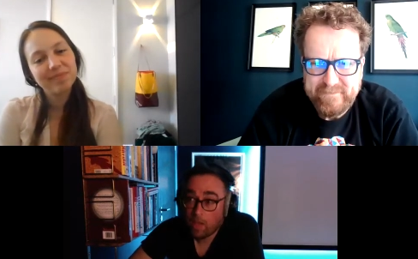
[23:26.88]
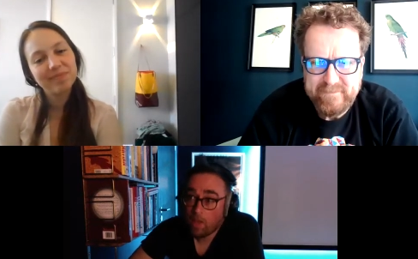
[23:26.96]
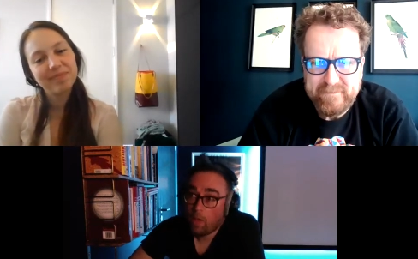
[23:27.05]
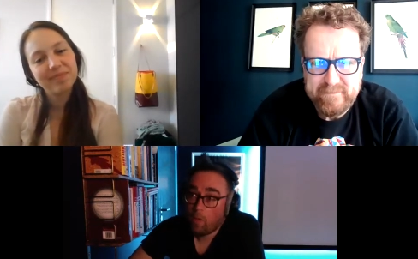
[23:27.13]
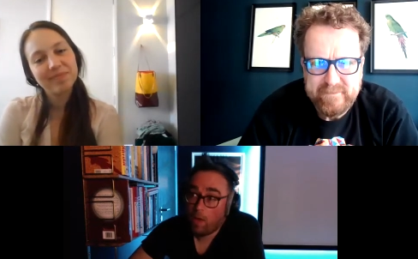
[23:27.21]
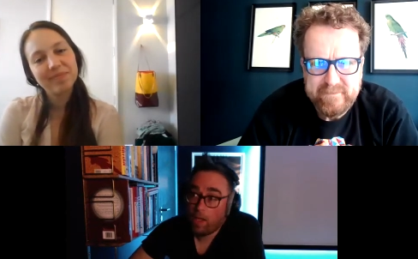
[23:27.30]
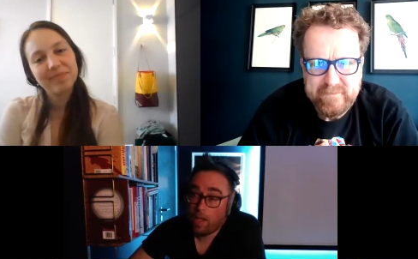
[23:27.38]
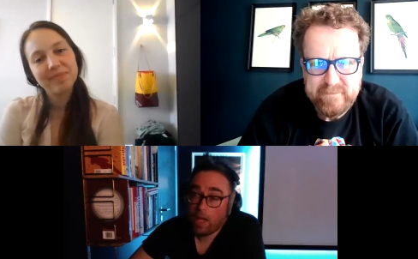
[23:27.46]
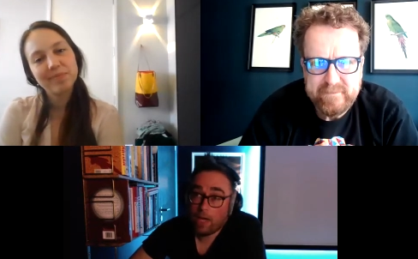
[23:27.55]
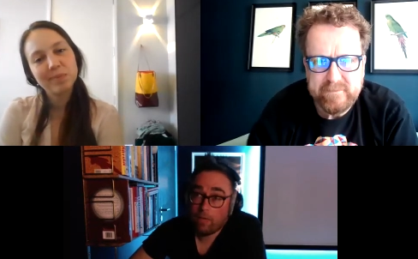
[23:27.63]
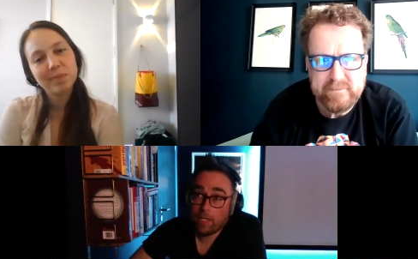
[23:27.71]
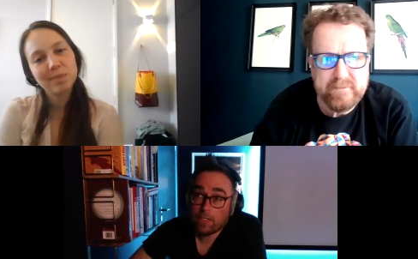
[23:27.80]
Speaker 1: Well, I
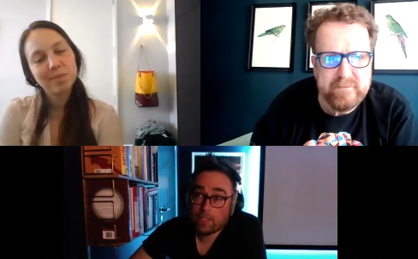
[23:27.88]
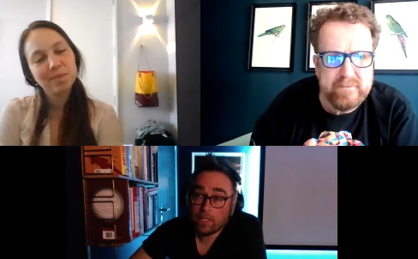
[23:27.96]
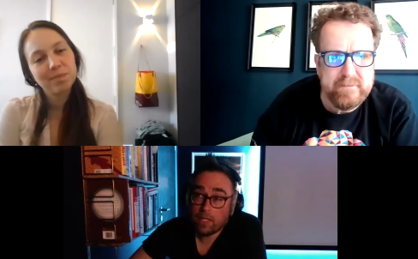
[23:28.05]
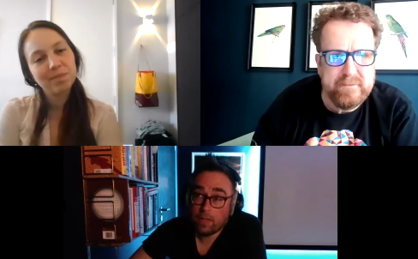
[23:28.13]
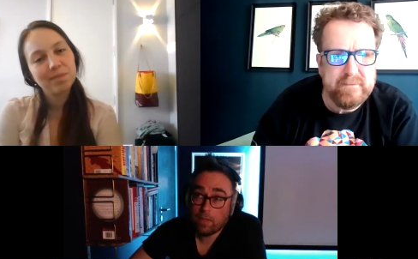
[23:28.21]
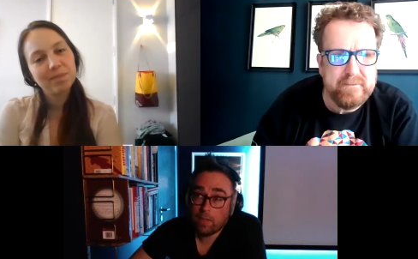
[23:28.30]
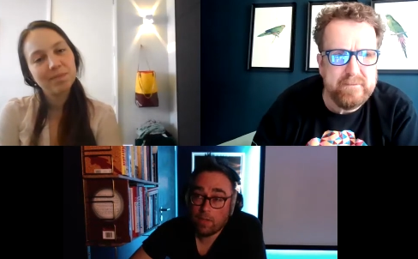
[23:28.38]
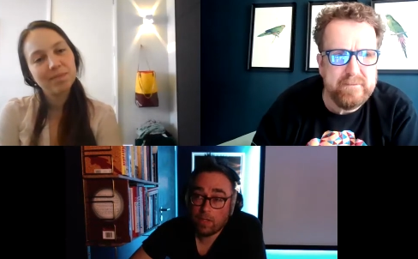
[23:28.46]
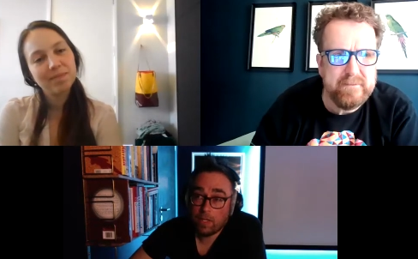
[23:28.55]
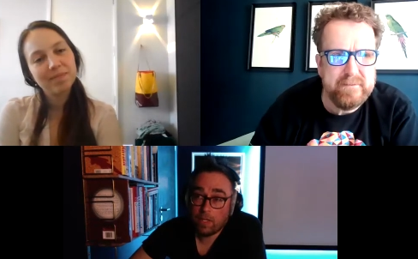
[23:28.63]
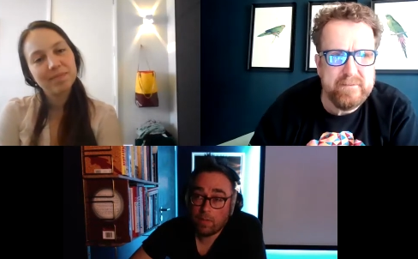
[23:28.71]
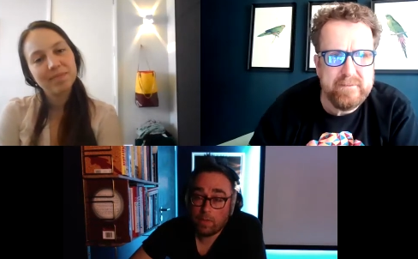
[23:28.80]
read um, uh,
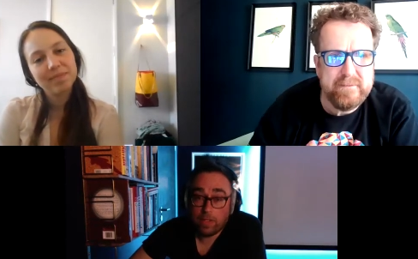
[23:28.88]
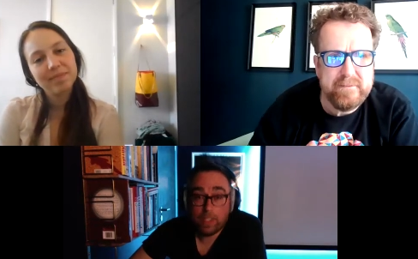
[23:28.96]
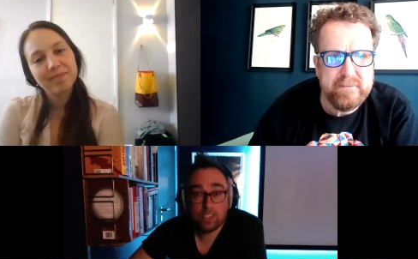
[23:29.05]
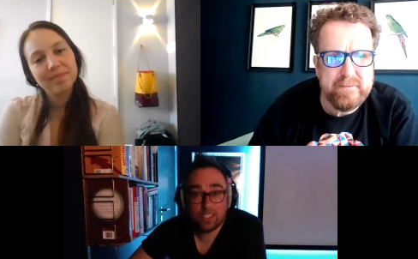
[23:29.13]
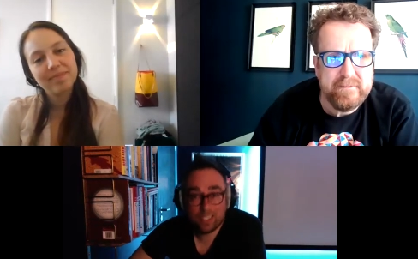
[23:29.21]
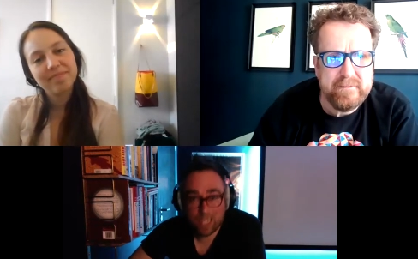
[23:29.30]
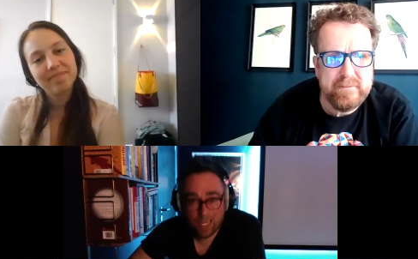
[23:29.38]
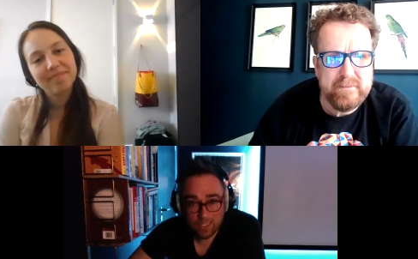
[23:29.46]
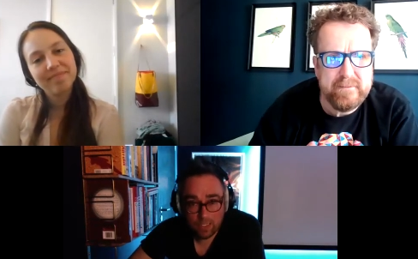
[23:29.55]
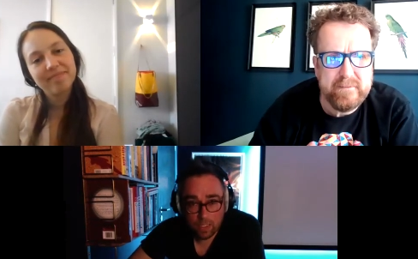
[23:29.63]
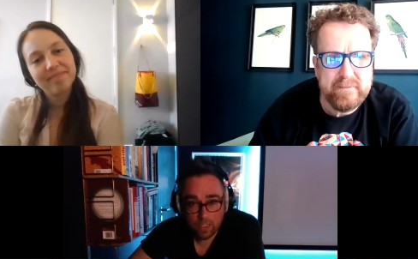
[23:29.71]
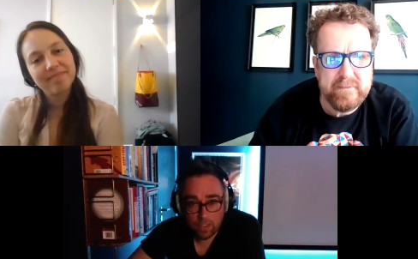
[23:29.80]
the standard
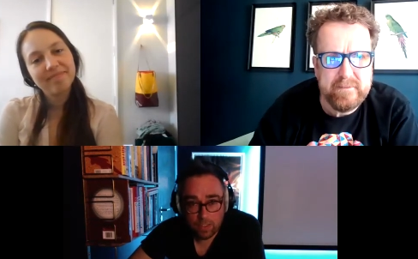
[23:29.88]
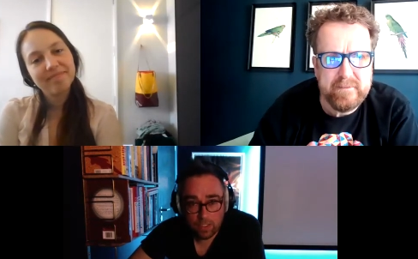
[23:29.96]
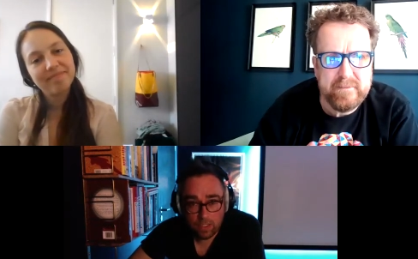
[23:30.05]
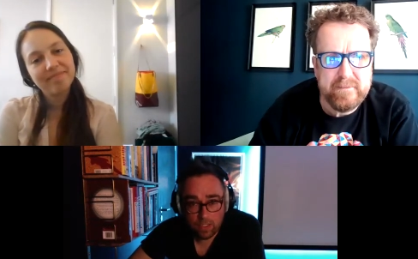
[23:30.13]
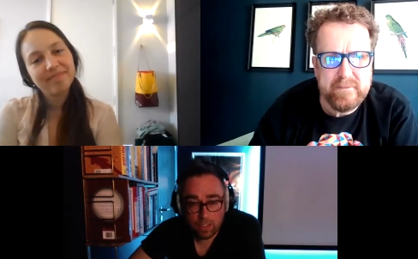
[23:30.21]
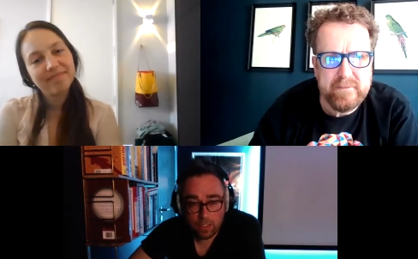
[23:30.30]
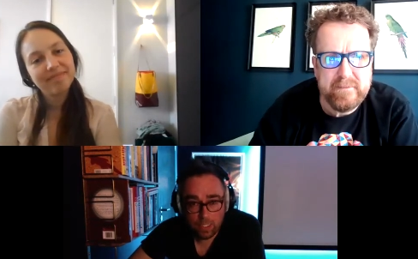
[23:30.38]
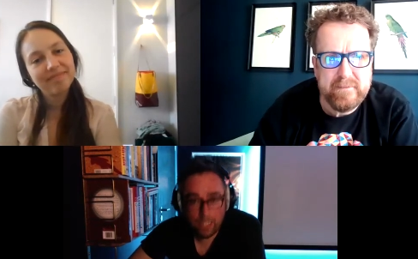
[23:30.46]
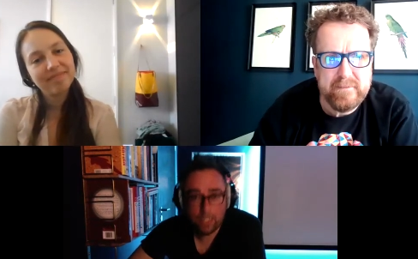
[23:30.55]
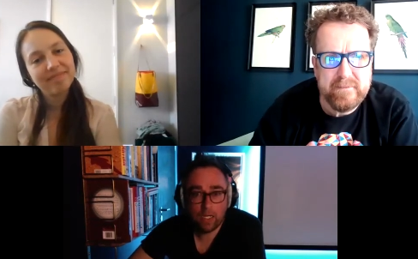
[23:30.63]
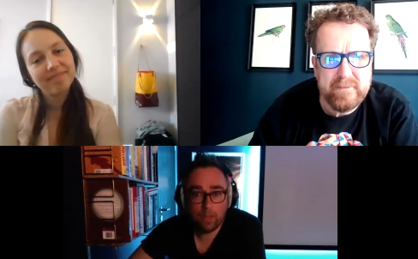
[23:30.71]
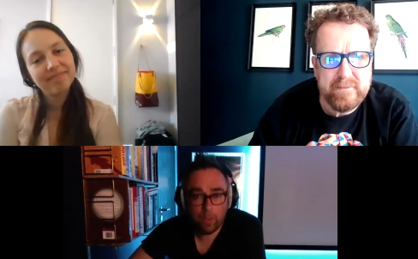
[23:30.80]
answer that legally
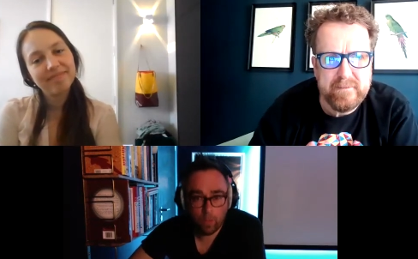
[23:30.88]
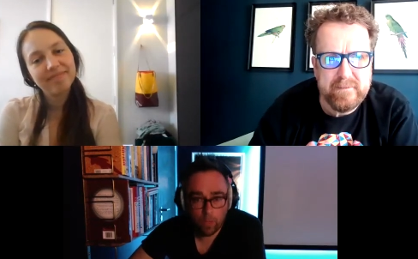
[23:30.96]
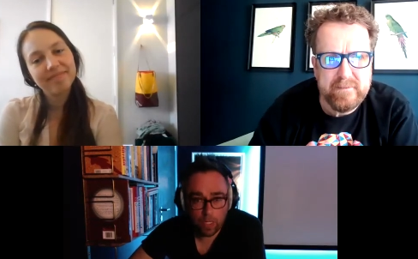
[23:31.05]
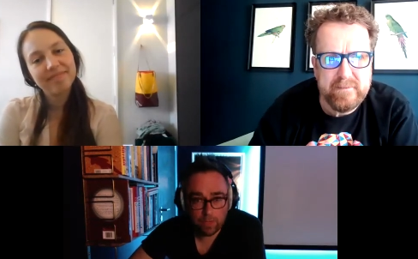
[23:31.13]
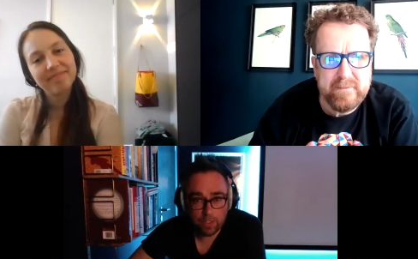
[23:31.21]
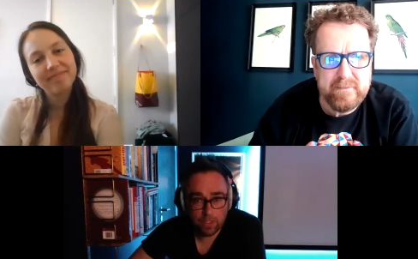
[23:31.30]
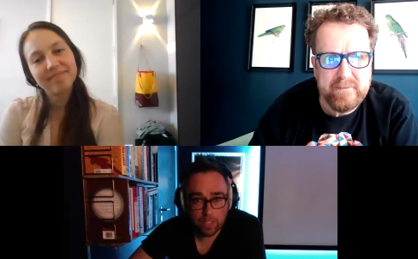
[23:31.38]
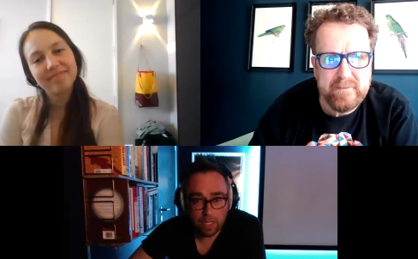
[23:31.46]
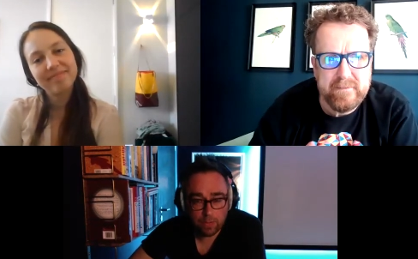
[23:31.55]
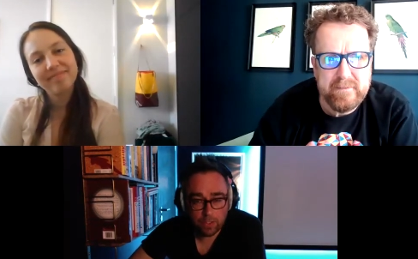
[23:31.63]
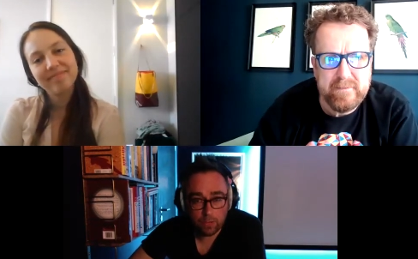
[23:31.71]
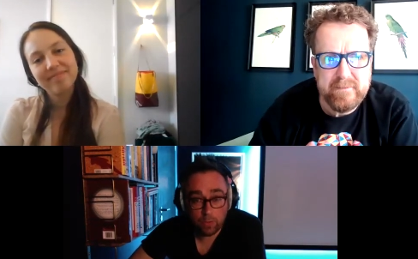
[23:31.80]
we all have to say, which is
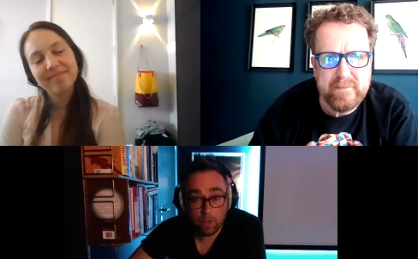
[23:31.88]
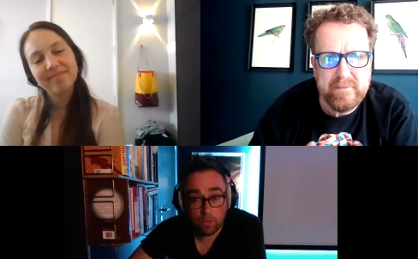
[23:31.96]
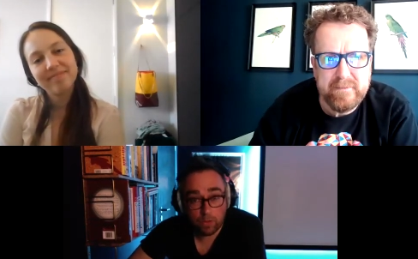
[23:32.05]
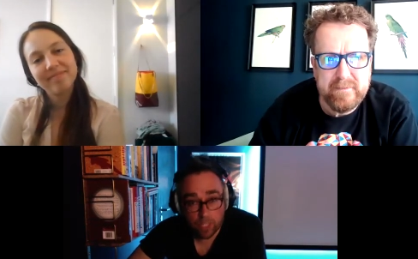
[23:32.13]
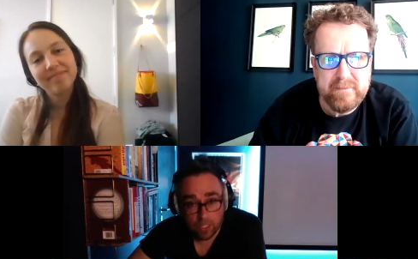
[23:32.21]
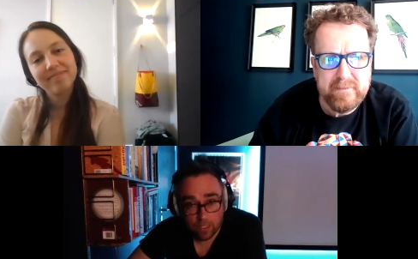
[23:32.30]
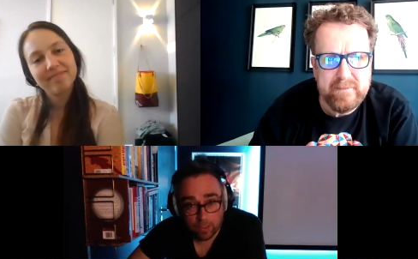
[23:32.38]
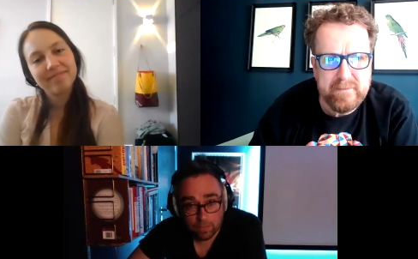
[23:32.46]
Roald Dahl.